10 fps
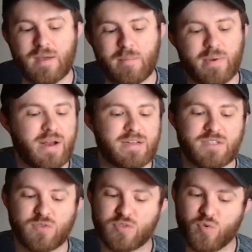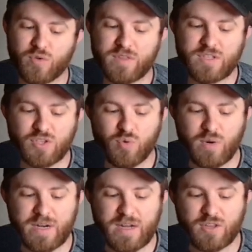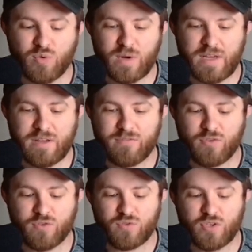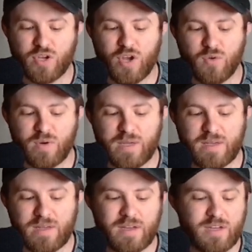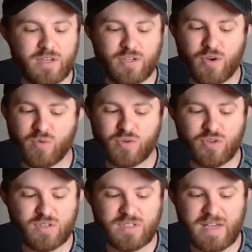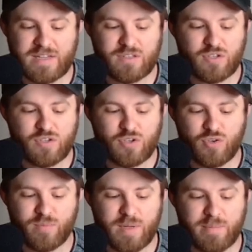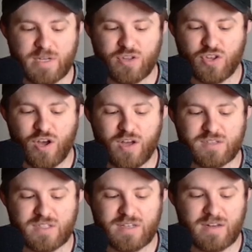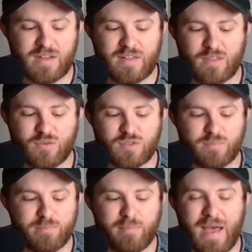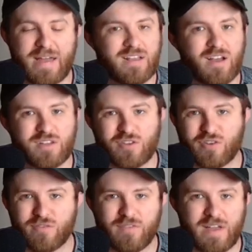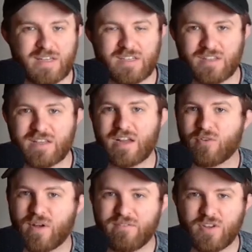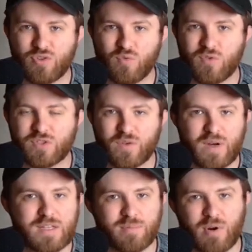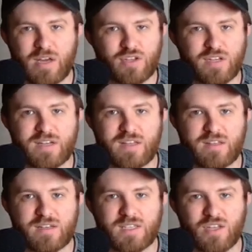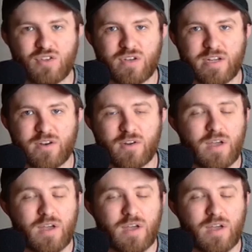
But I still scored this 29-28 for Dakota. Yoder just ate too many big shots and those bad cuts on her face. It's not a great visual, so not surprised she didn't get the decision here.